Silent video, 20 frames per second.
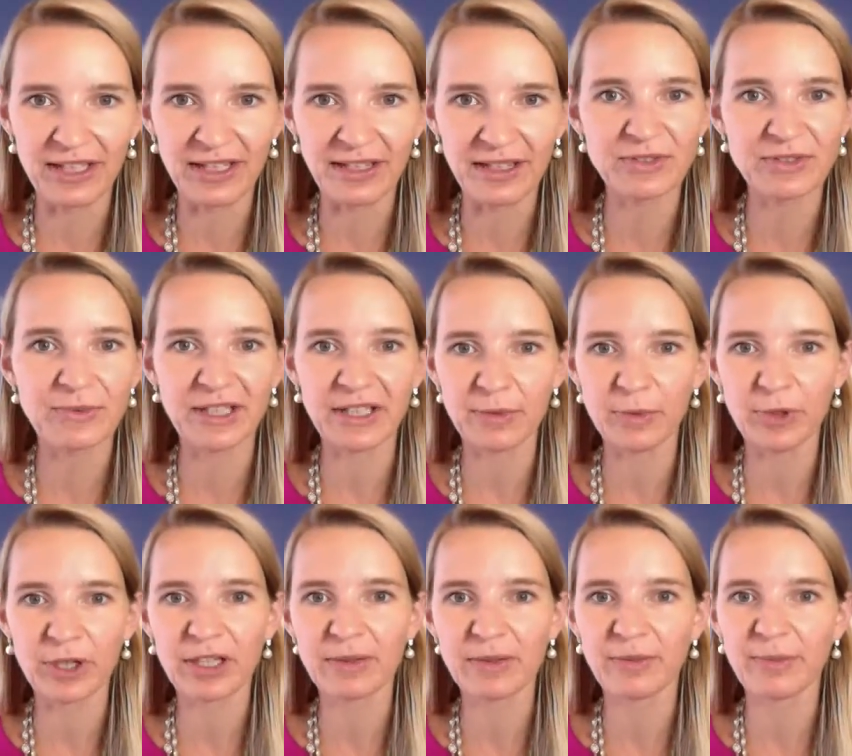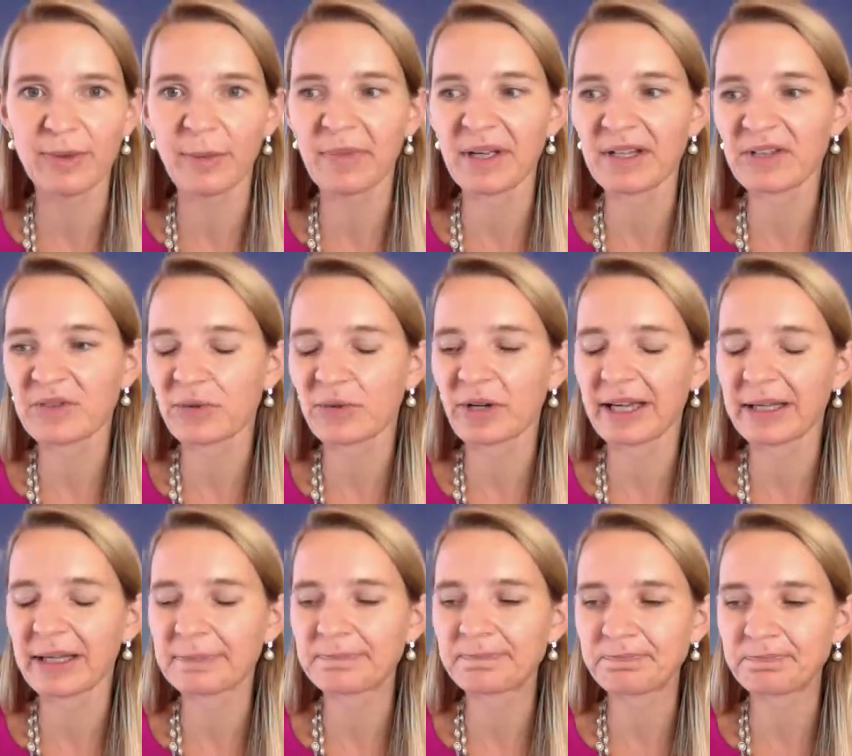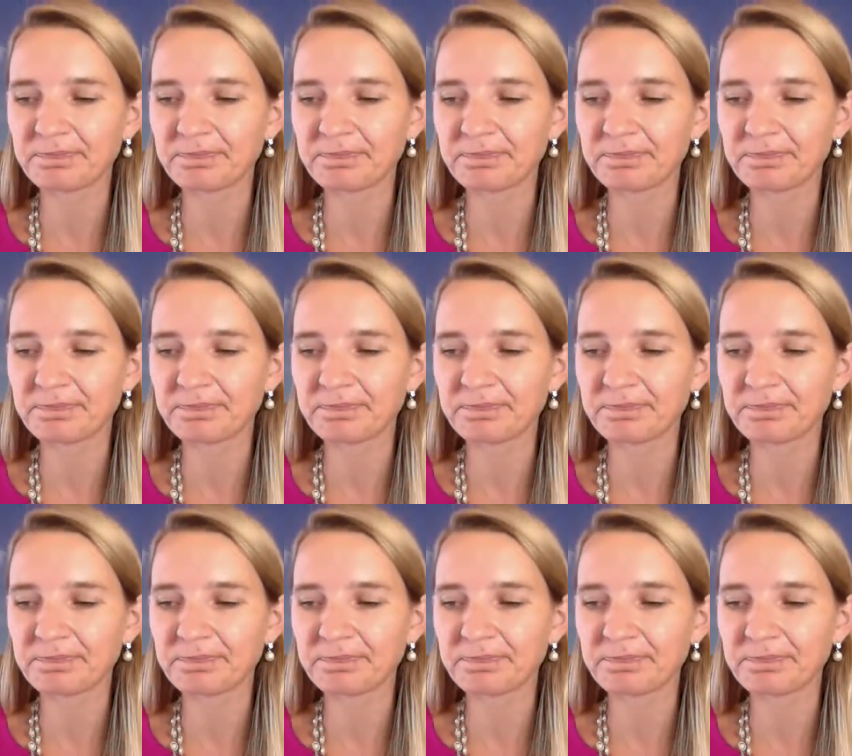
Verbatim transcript: and I was already working with my mentor, and